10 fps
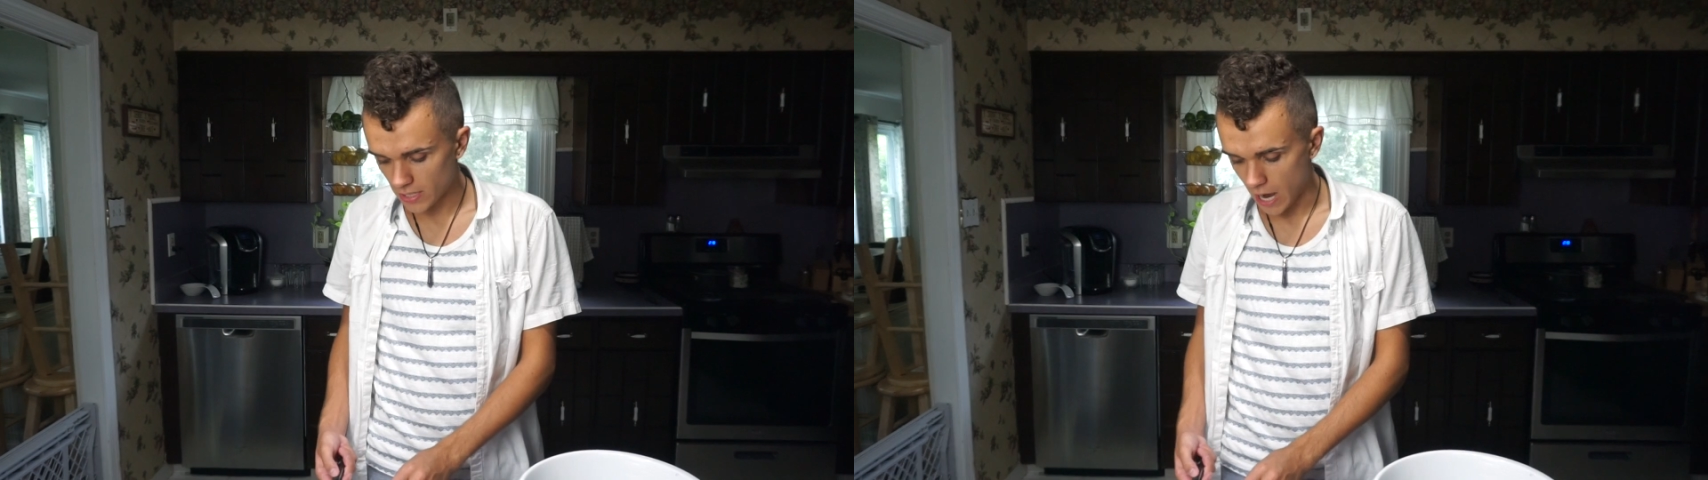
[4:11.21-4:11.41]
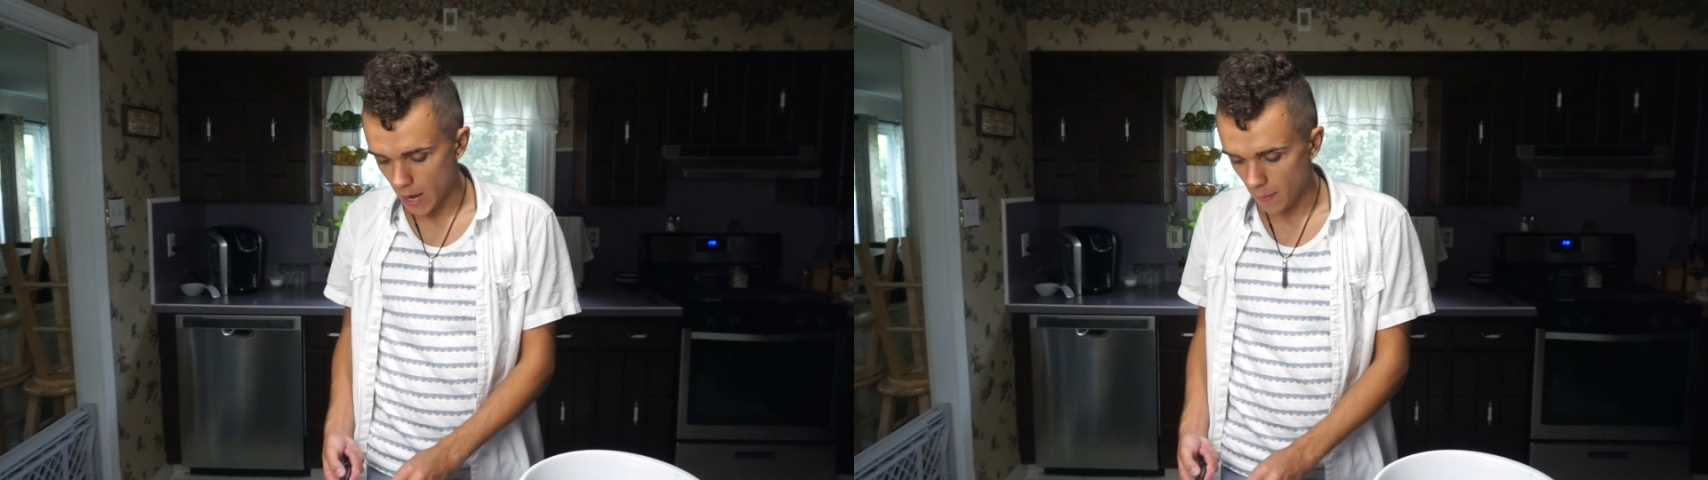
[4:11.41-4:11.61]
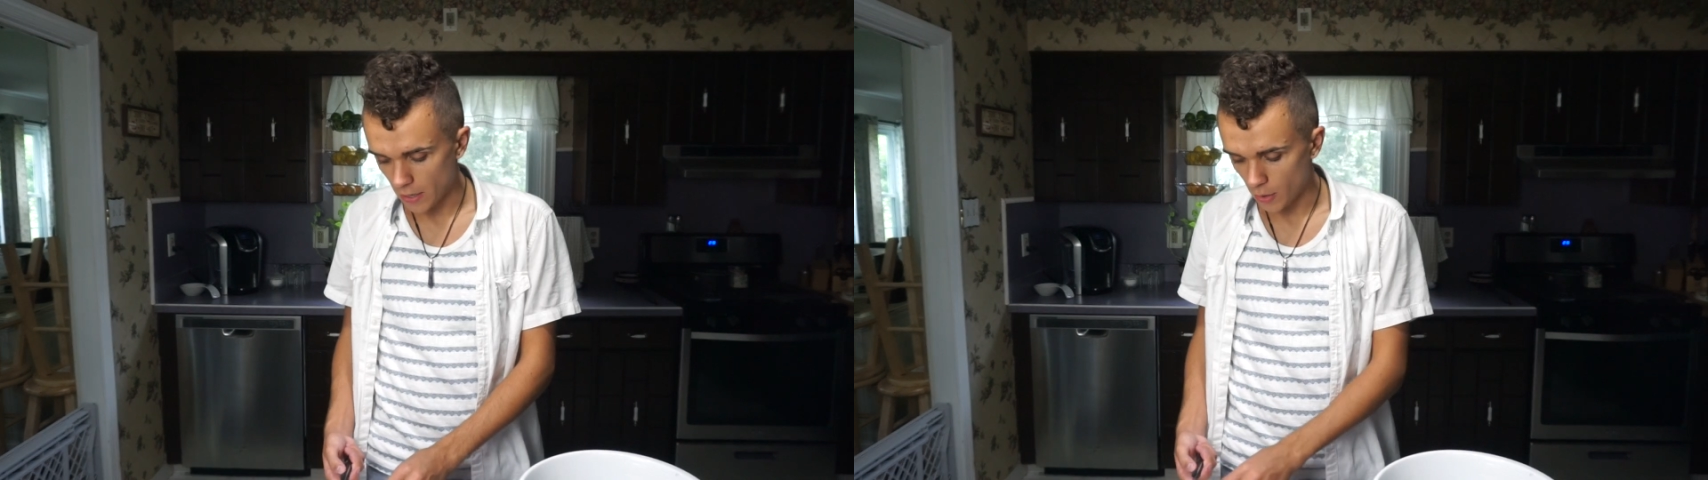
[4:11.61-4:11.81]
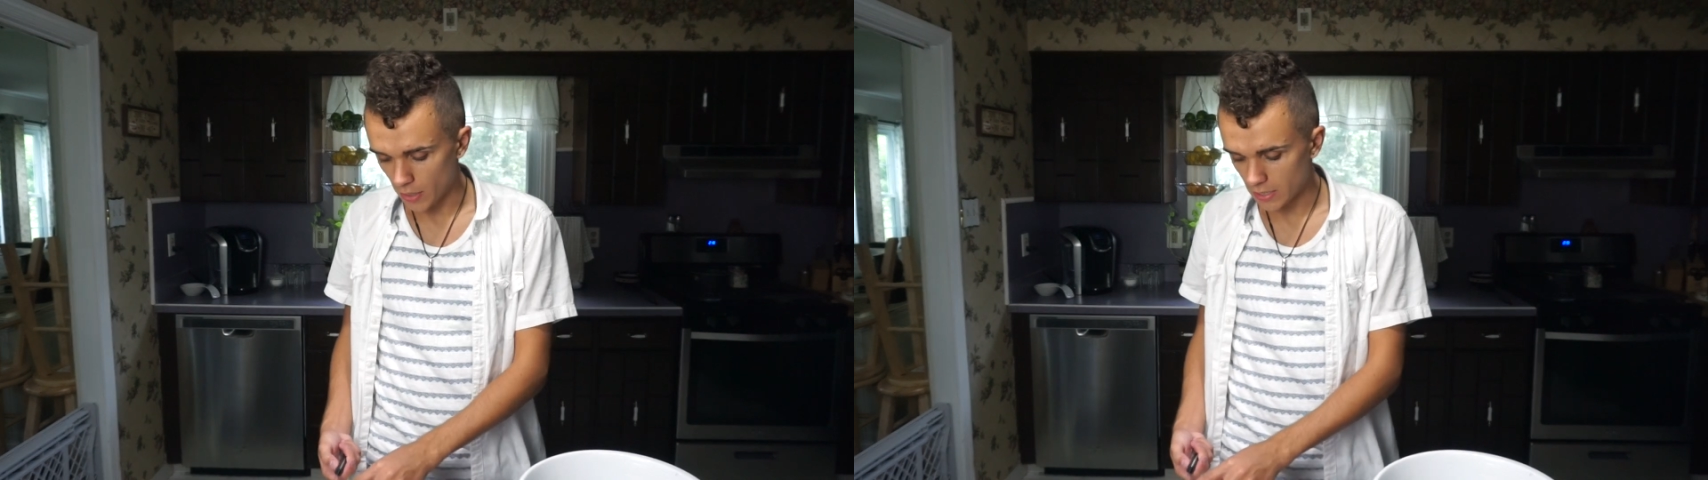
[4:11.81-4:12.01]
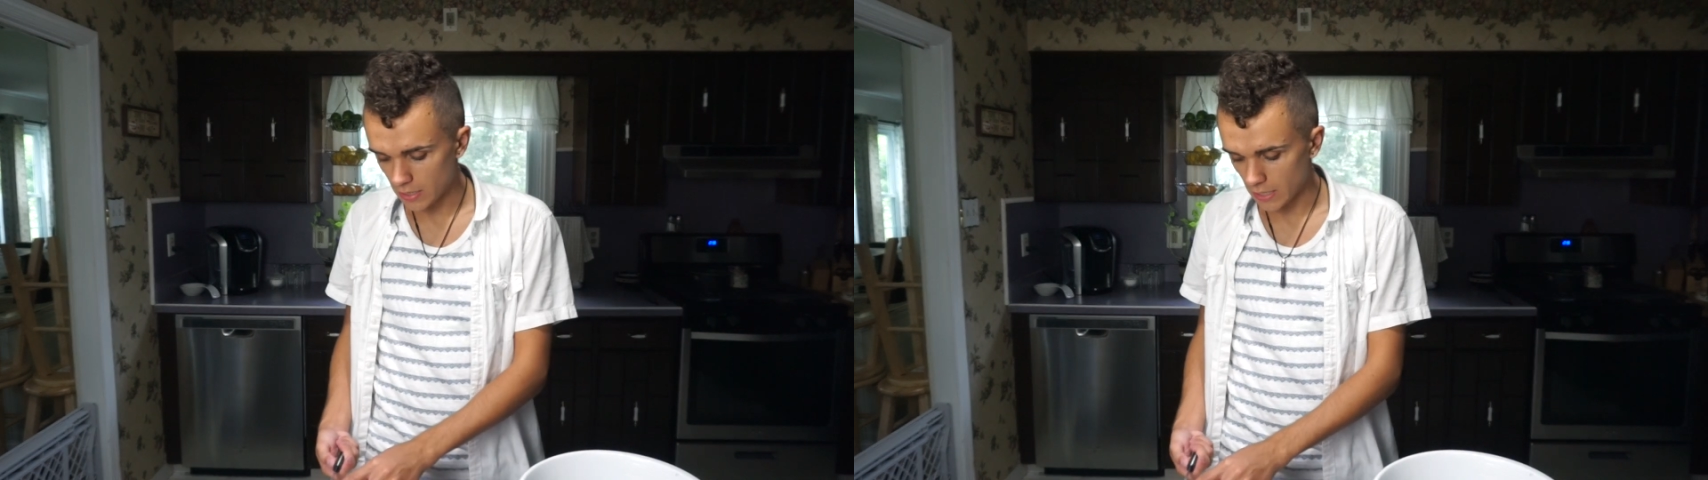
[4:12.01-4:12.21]
time I
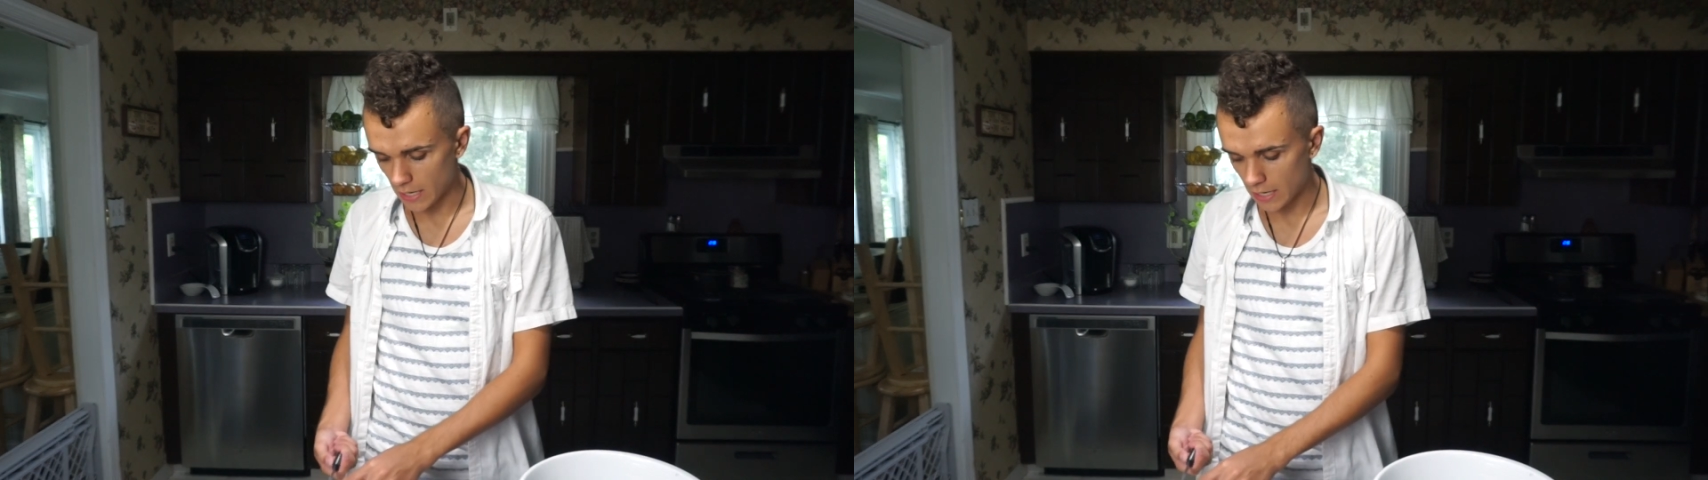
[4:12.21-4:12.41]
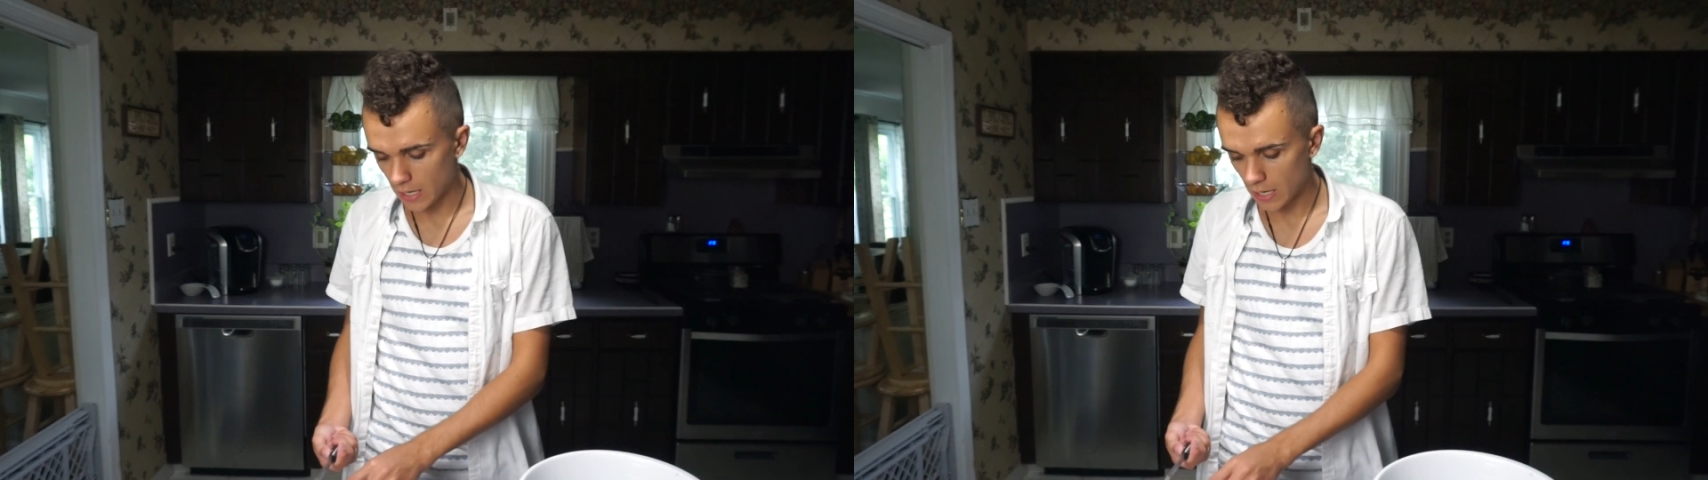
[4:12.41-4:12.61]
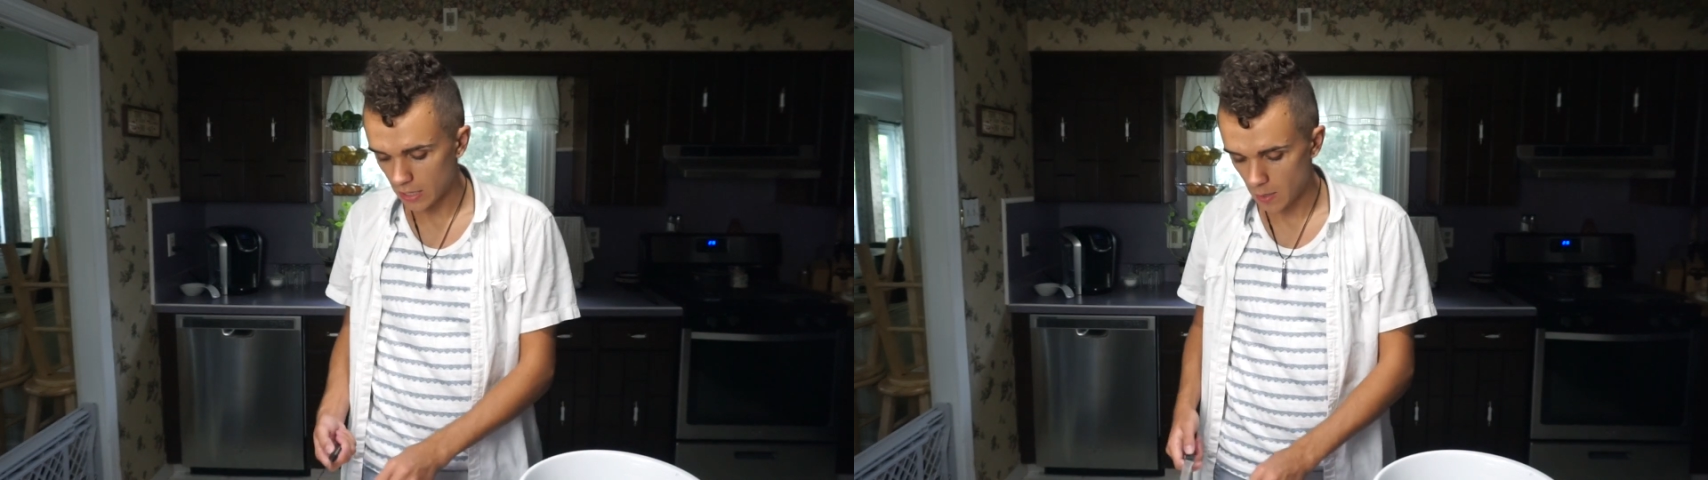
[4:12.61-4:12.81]
noticed like